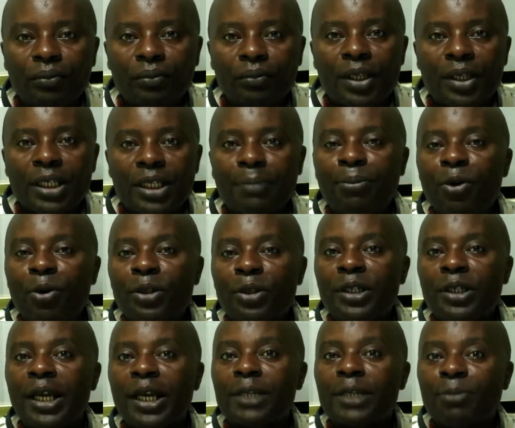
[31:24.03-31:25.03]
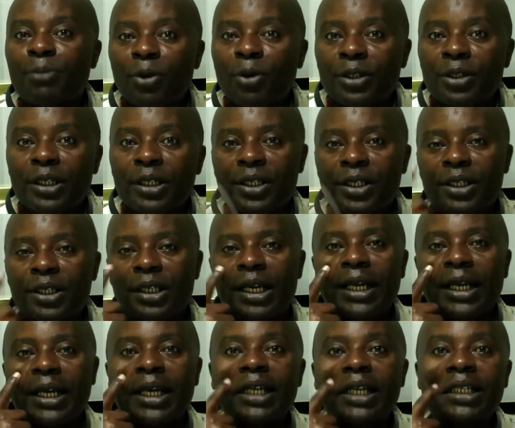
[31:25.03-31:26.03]
support exporters,
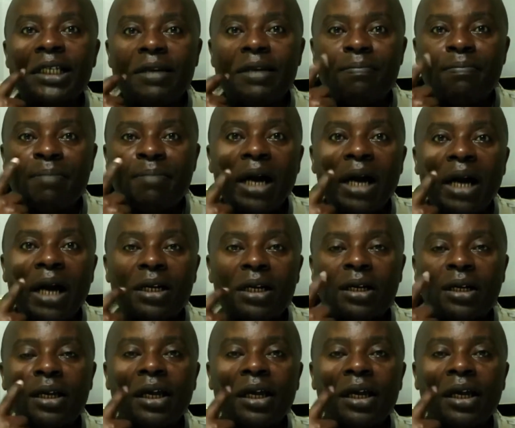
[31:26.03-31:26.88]
like Exim Bank.